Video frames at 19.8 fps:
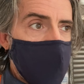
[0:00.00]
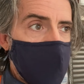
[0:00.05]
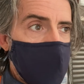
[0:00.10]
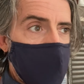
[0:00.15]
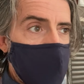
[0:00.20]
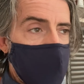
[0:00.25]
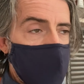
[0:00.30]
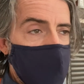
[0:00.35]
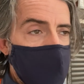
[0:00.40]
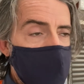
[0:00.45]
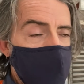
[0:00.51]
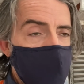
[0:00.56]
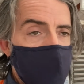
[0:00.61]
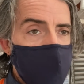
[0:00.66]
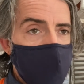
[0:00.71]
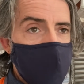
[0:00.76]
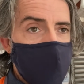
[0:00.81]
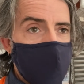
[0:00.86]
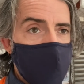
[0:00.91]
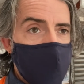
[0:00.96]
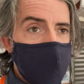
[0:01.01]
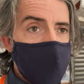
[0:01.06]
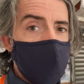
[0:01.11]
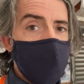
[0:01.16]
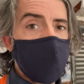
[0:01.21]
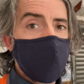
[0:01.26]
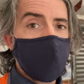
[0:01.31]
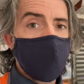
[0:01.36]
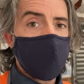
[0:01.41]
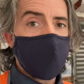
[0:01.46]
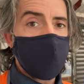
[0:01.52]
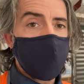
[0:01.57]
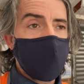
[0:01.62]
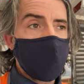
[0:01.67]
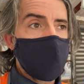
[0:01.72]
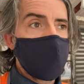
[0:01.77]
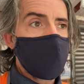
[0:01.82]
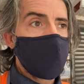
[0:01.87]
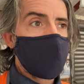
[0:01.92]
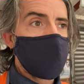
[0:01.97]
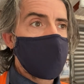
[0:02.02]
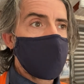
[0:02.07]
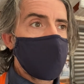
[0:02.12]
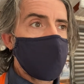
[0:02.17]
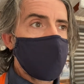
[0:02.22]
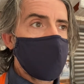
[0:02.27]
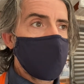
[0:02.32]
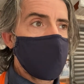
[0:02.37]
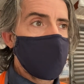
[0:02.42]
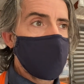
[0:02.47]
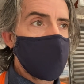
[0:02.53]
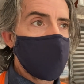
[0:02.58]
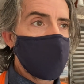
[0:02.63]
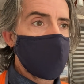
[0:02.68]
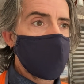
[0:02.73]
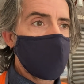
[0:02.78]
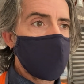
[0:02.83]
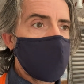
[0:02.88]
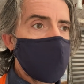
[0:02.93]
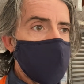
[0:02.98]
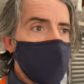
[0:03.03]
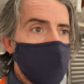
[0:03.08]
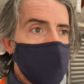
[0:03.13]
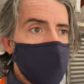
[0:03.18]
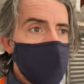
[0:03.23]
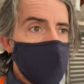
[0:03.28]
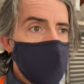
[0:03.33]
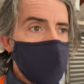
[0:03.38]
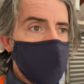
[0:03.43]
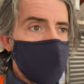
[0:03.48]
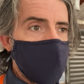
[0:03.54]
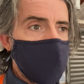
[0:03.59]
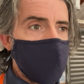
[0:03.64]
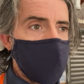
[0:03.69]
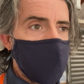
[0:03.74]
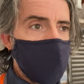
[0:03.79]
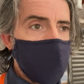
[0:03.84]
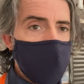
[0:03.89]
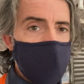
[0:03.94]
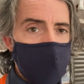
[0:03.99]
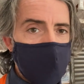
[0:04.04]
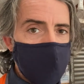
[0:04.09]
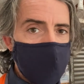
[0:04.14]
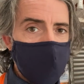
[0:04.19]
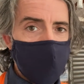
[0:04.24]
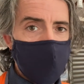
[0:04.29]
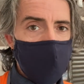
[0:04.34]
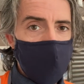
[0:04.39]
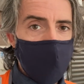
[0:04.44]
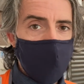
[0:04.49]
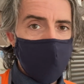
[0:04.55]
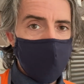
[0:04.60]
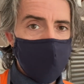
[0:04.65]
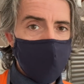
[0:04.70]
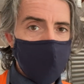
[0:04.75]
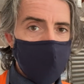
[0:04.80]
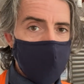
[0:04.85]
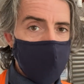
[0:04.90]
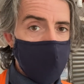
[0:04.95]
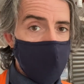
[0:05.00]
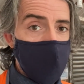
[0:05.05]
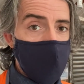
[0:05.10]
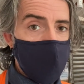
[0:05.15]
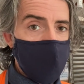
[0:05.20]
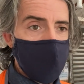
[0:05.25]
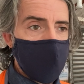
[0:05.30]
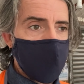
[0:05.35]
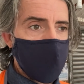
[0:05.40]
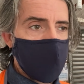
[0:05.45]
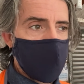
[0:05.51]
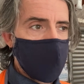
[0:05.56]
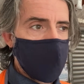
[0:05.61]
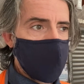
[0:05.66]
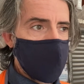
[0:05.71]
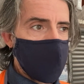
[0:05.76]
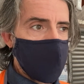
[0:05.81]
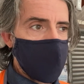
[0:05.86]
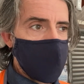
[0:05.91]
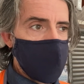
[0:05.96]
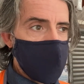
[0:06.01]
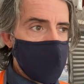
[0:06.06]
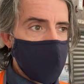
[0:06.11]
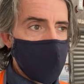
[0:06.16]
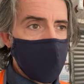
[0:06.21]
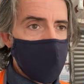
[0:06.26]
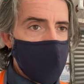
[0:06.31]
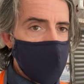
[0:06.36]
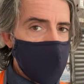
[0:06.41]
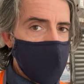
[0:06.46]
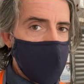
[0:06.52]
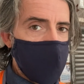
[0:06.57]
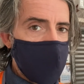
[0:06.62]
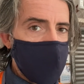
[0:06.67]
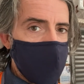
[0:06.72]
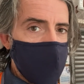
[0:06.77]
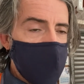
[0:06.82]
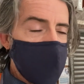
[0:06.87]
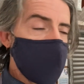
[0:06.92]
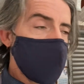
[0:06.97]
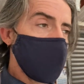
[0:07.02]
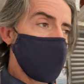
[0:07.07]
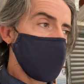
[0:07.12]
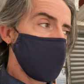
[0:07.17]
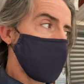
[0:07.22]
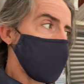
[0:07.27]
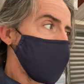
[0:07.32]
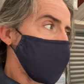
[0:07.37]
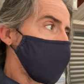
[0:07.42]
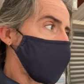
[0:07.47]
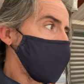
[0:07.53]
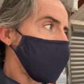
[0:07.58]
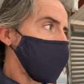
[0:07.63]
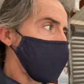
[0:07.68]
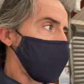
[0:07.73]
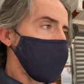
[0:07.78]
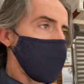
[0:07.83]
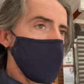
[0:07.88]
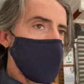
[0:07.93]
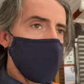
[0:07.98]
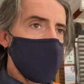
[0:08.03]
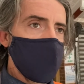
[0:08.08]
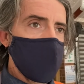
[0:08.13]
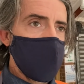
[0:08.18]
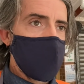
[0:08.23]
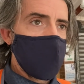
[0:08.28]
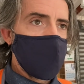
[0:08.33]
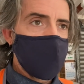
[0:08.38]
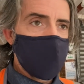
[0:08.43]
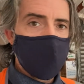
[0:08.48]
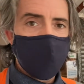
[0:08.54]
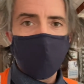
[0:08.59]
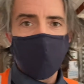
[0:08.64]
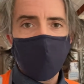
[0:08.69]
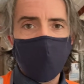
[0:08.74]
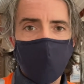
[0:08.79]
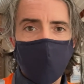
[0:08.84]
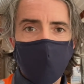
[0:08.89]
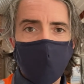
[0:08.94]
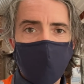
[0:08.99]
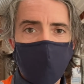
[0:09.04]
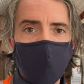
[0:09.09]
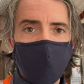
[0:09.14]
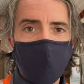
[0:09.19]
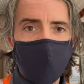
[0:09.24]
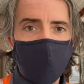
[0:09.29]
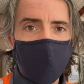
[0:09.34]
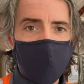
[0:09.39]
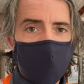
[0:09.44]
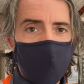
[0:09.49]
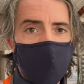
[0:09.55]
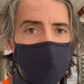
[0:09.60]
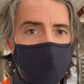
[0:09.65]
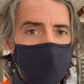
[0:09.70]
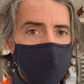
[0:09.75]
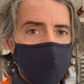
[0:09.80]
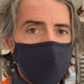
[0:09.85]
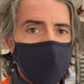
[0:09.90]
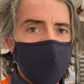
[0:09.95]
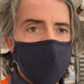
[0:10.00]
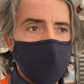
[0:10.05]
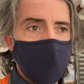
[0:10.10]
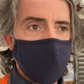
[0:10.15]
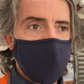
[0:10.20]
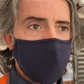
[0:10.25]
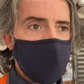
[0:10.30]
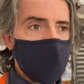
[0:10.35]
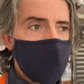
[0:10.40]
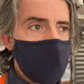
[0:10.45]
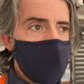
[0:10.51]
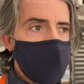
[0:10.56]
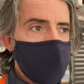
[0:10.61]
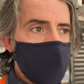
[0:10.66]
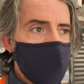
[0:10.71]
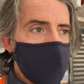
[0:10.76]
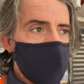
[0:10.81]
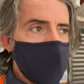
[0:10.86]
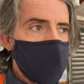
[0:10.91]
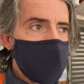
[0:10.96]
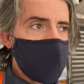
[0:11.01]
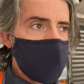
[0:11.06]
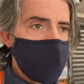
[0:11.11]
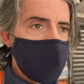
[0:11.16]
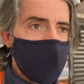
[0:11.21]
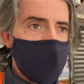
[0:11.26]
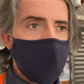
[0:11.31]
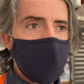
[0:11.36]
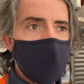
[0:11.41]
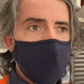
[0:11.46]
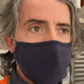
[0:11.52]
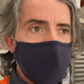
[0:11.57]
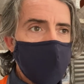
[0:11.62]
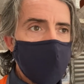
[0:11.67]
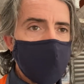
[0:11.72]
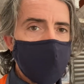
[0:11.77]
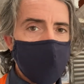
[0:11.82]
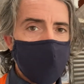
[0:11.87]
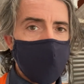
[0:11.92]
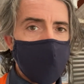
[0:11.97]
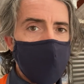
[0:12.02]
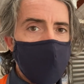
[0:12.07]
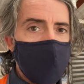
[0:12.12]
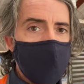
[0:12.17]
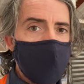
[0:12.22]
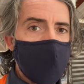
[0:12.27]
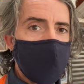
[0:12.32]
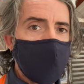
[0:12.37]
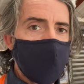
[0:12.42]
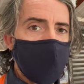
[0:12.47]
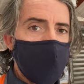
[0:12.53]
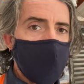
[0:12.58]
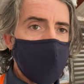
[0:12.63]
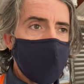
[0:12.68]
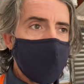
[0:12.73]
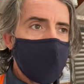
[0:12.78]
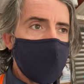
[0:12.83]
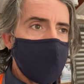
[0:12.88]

and he still needs to assemble the formwork, but he laid it all out dry just for me to check all the measurements, and they're all spot on. So what he's got to do is assemble the formwork now,